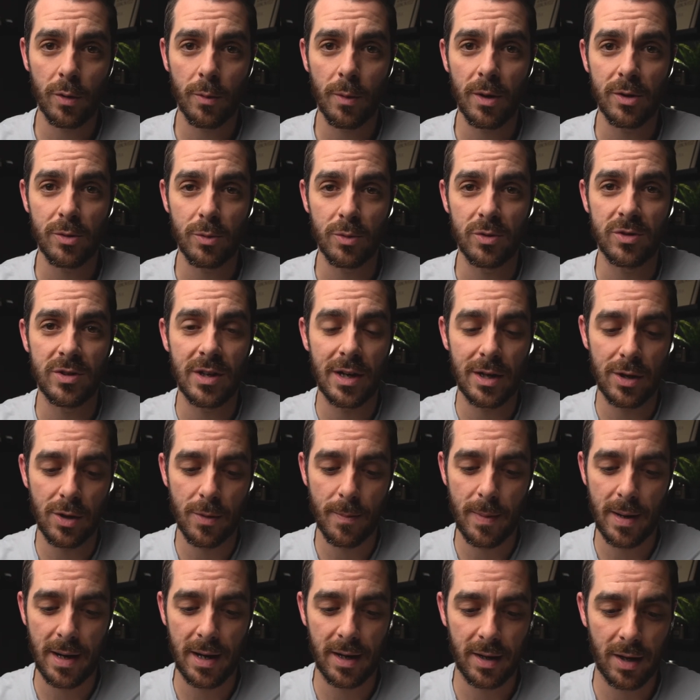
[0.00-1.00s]
which will set you
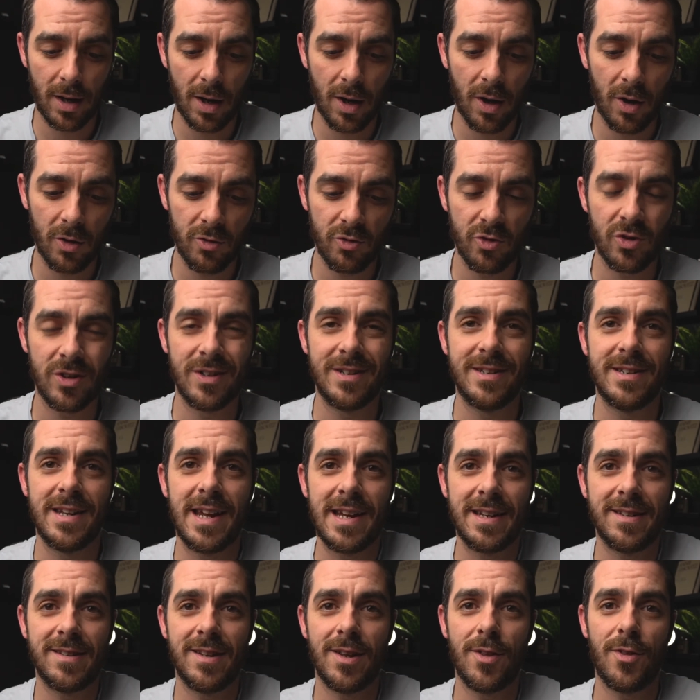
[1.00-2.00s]
back
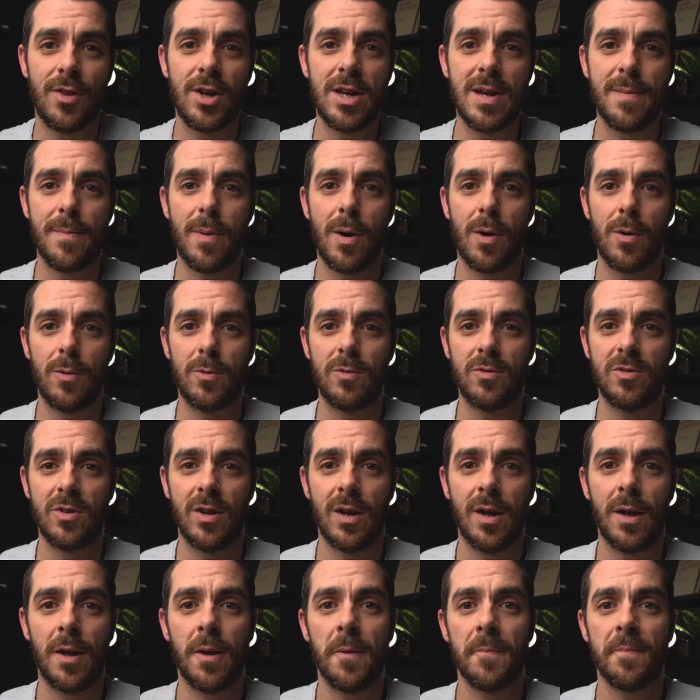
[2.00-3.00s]

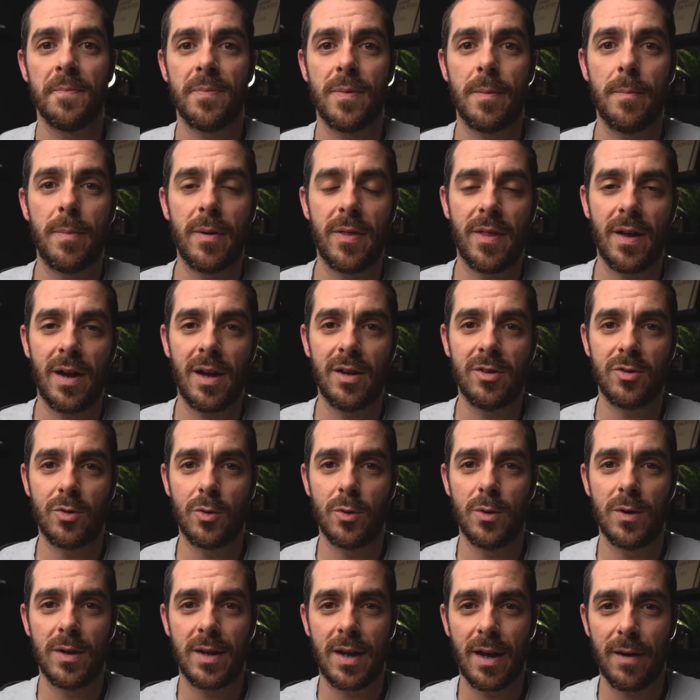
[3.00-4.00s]
£193, but that is going
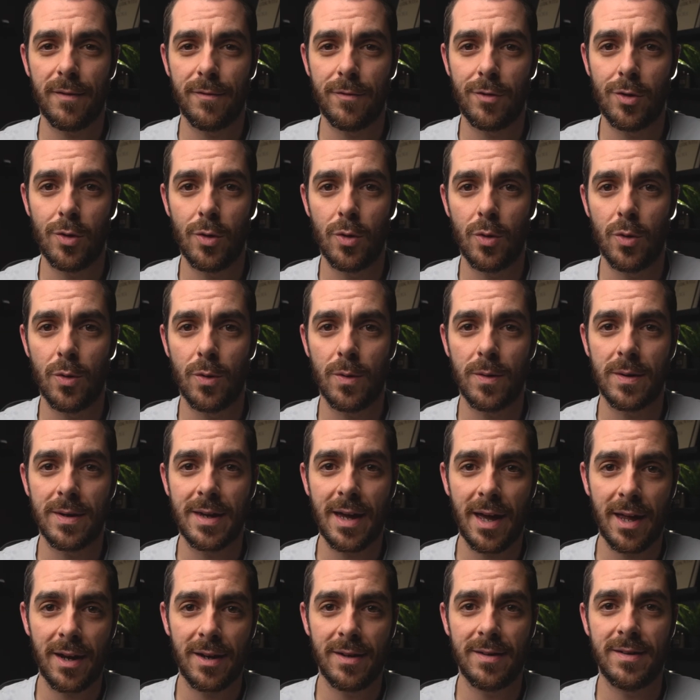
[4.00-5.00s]
to give you
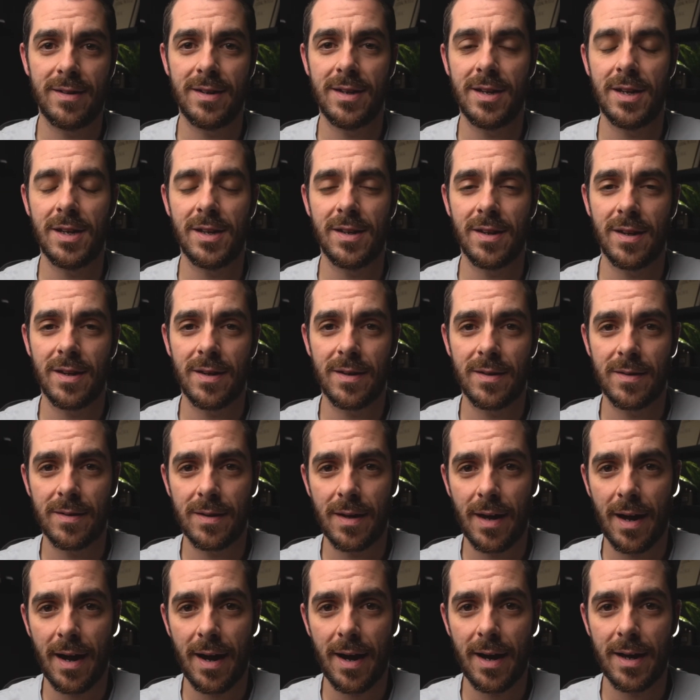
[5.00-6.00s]
guaranteed
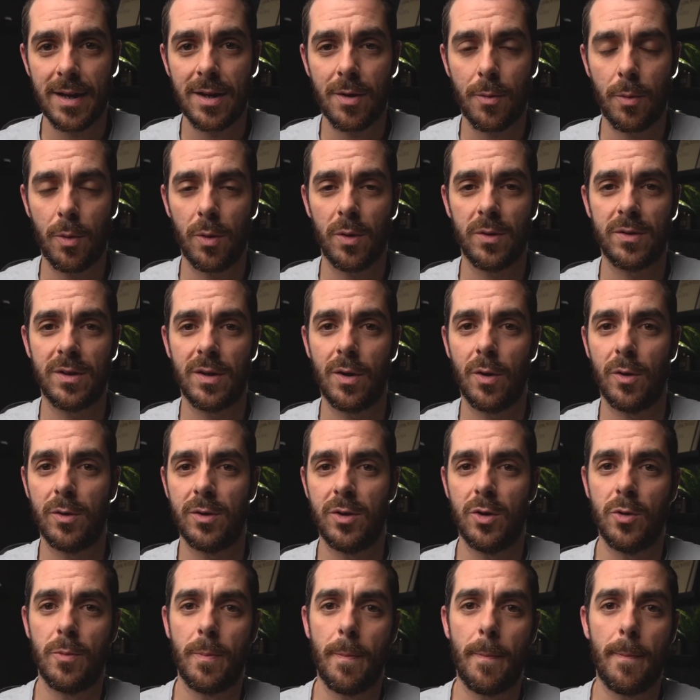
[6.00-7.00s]
high quality
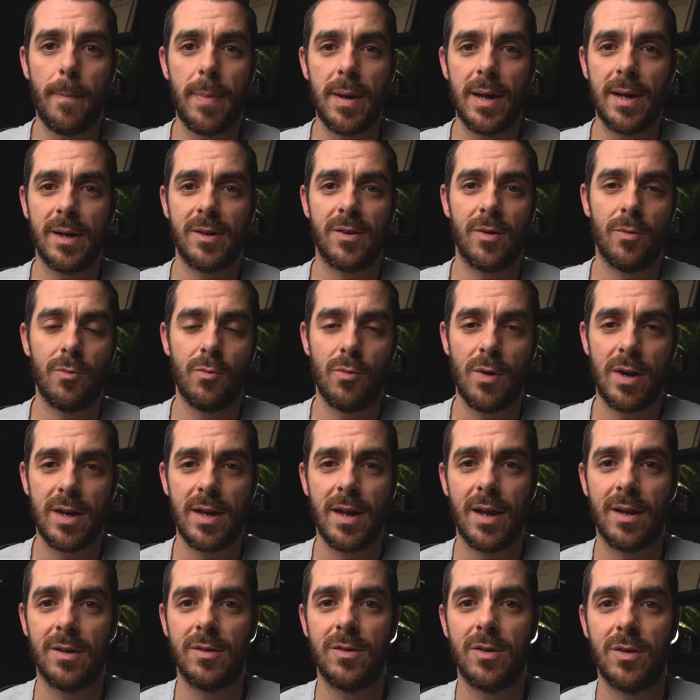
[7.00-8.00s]
audio baked
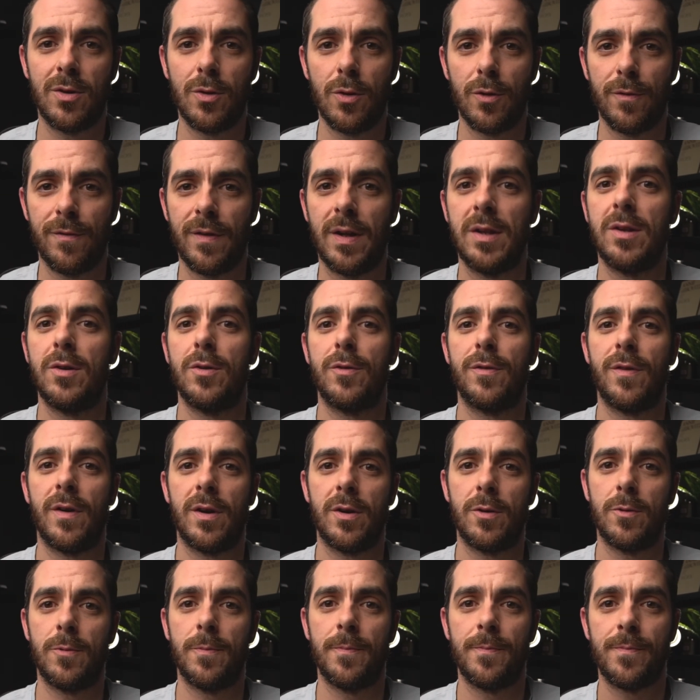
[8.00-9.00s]
right into your video file,